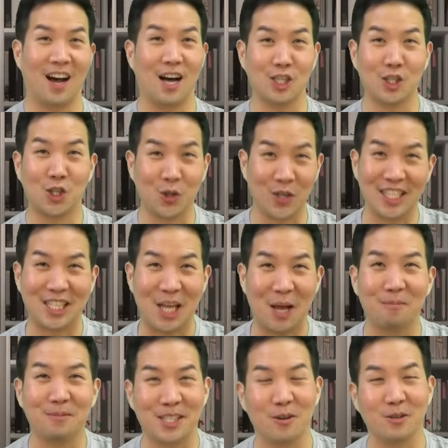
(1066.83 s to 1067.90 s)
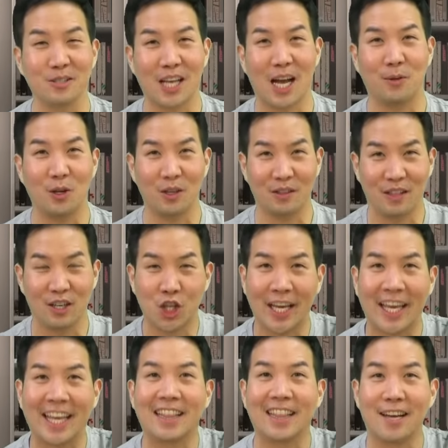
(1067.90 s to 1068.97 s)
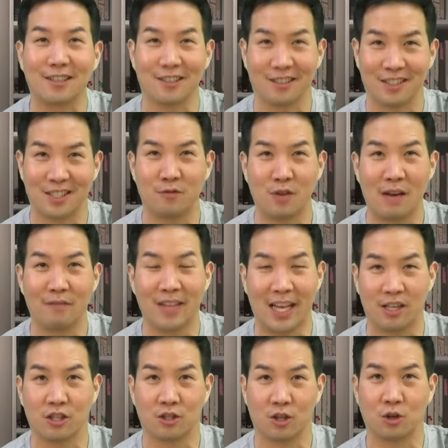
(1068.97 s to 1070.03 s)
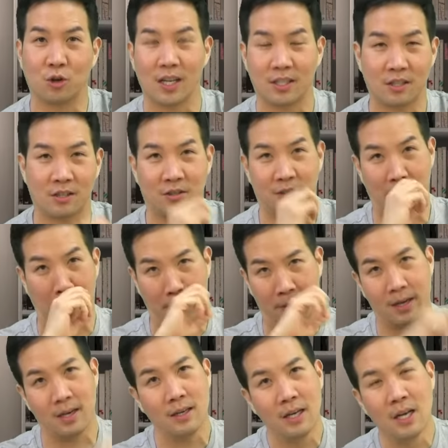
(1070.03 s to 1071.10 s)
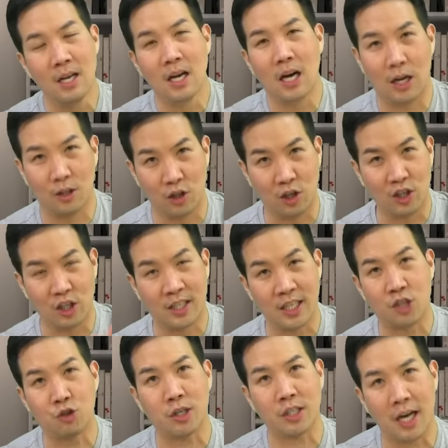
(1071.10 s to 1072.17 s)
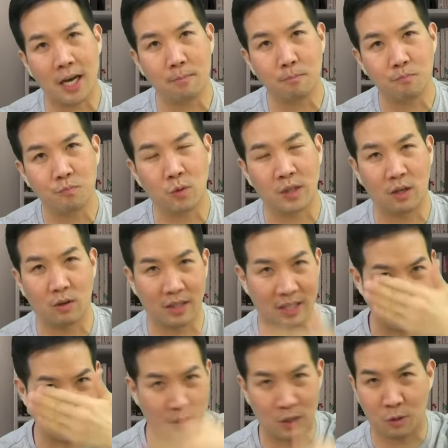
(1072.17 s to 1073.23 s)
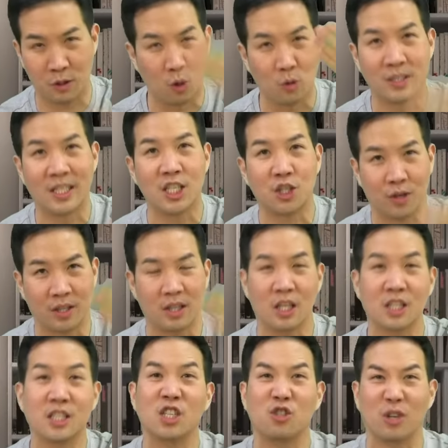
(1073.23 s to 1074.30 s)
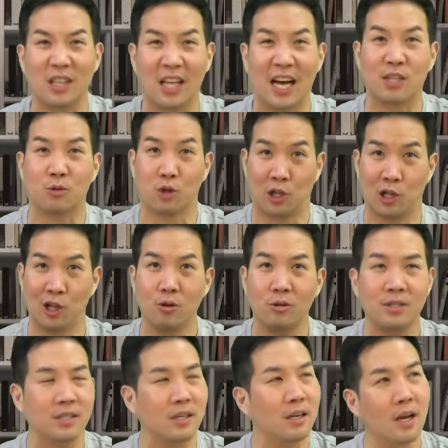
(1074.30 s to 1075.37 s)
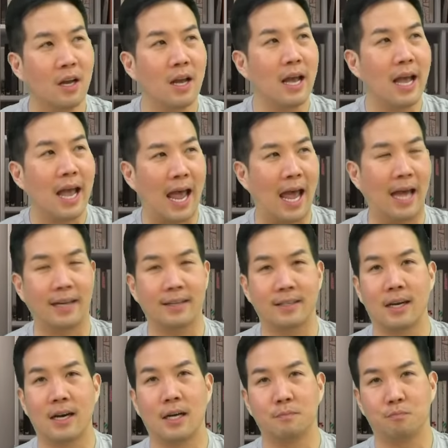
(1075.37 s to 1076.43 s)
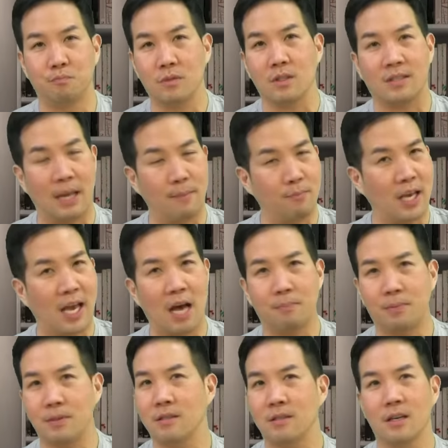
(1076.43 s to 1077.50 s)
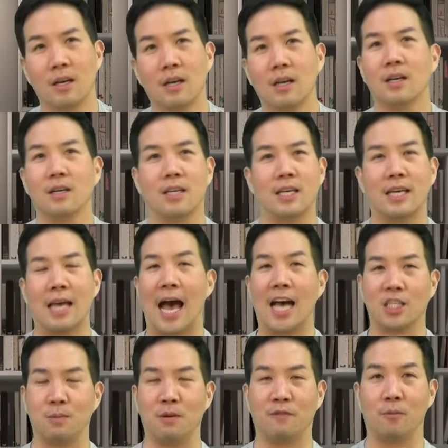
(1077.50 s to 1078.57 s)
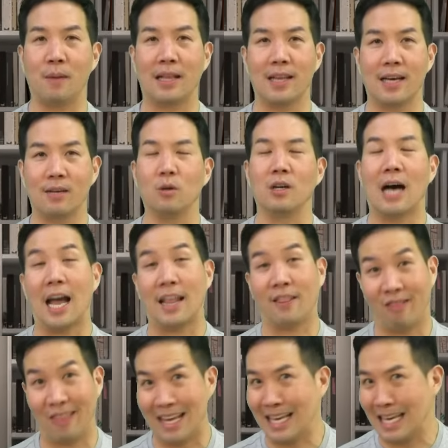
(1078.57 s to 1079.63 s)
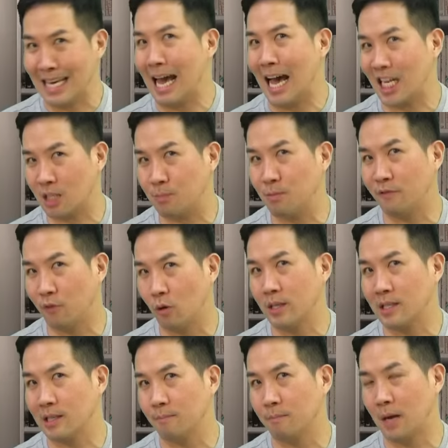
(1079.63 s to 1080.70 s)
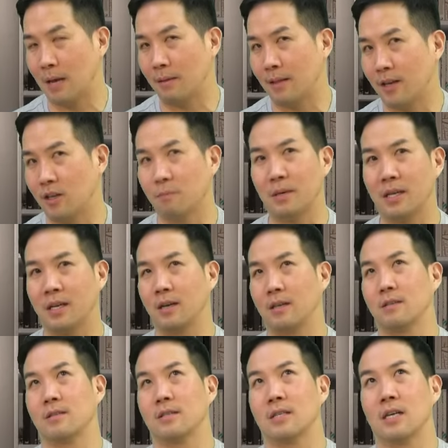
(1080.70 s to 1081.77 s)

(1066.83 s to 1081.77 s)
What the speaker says: during this MCO time, they're checking letters. If you have letters to cross a certain area, during the district time, when there was no district, the district lines were closed. And same thing happened. He asked me for my letter. Well, I think he asked me for my letter because